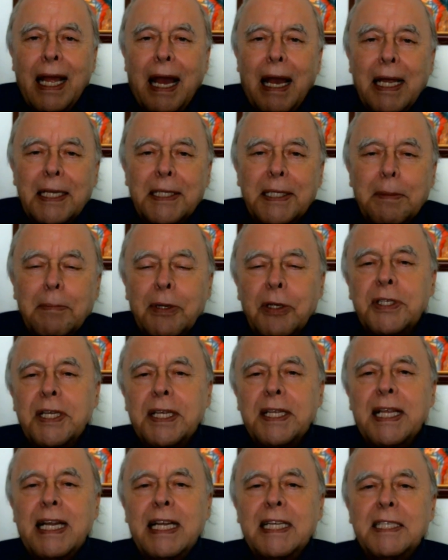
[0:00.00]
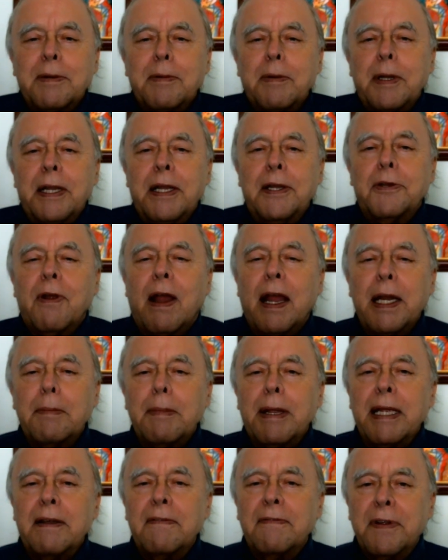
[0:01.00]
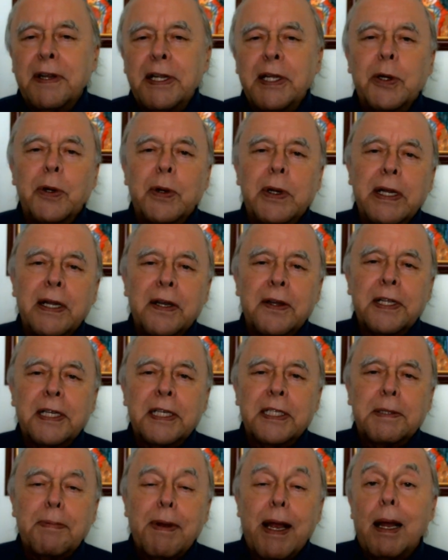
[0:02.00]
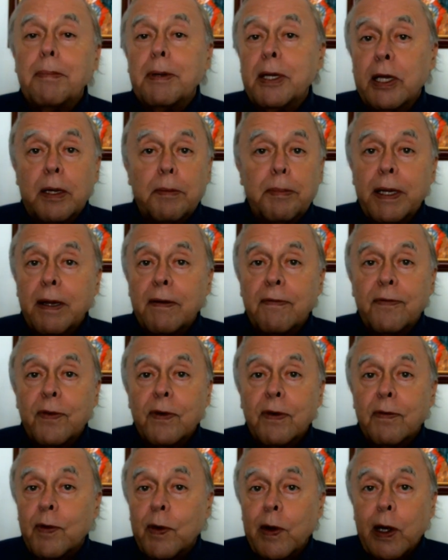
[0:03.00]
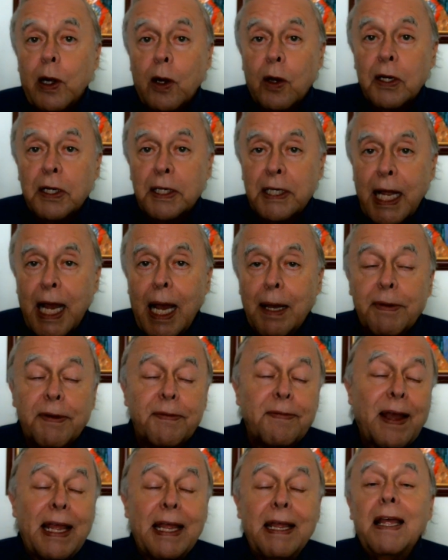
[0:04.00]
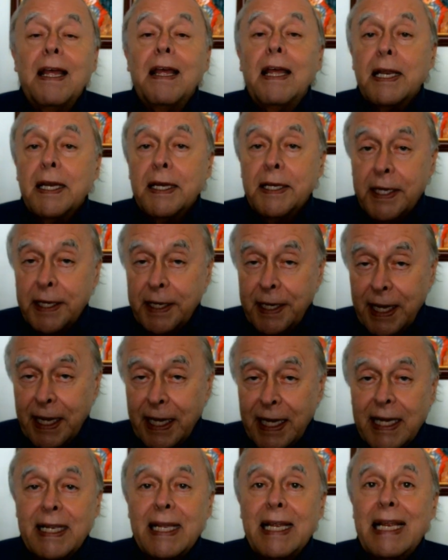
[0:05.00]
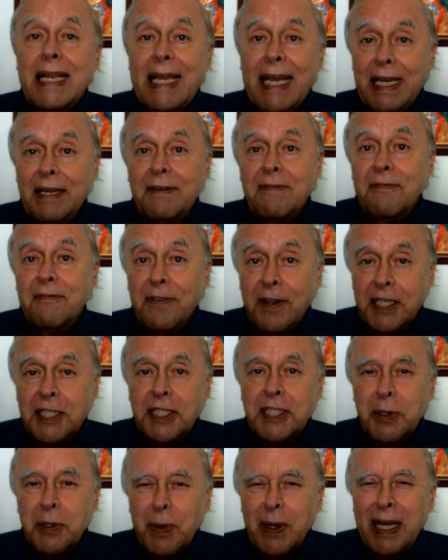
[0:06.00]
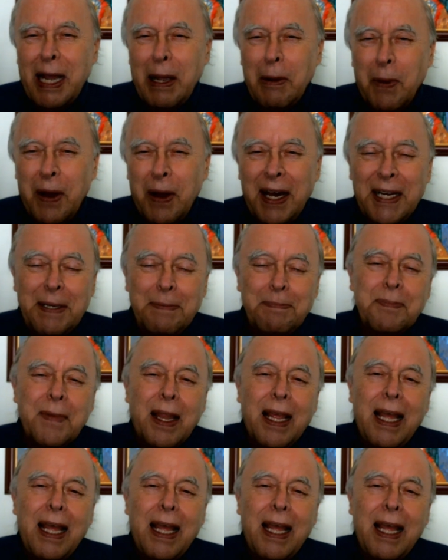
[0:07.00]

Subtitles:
It's amusing that I should be trying to make a video here that's probably going to be up for a very long time if I today can get it finished the way I want it.